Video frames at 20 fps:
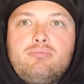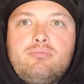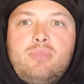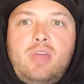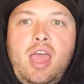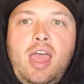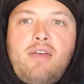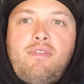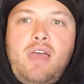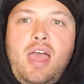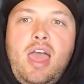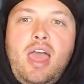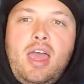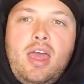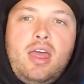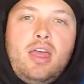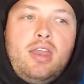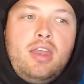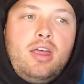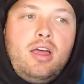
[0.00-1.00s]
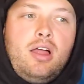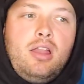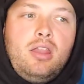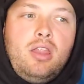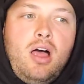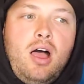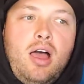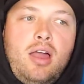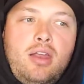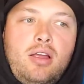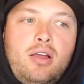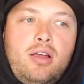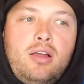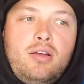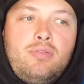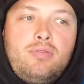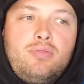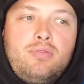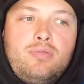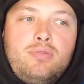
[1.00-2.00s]
have had a lot
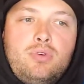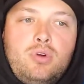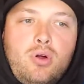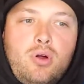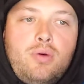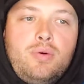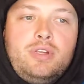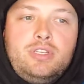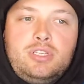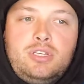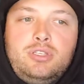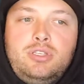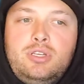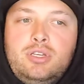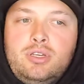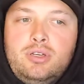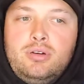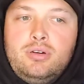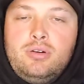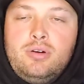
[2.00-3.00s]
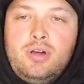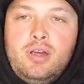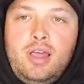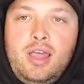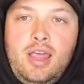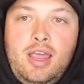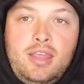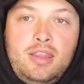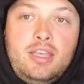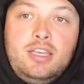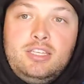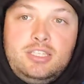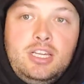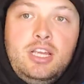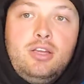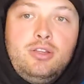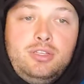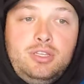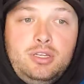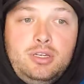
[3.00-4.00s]
of growing to do, and they
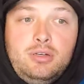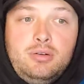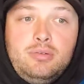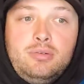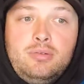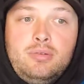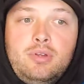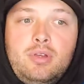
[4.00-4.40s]
still do.